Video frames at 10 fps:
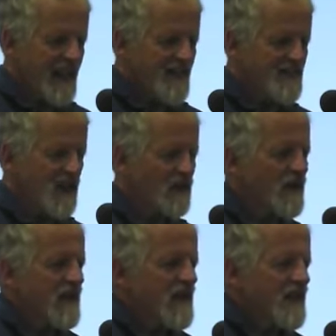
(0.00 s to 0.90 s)
So,
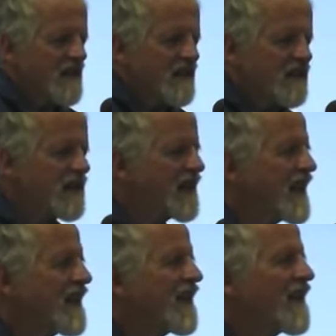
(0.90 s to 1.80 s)
learning
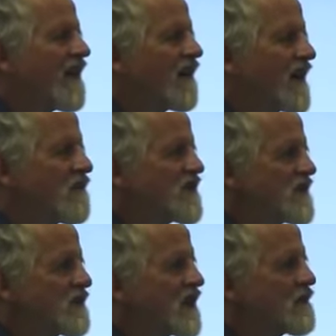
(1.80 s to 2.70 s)
that, okay, this
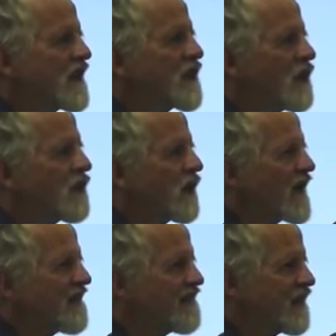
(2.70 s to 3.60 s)
was going to be a
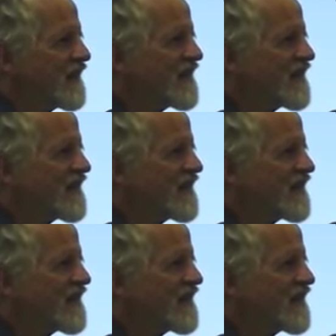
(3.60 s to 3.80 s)
co-creative effort.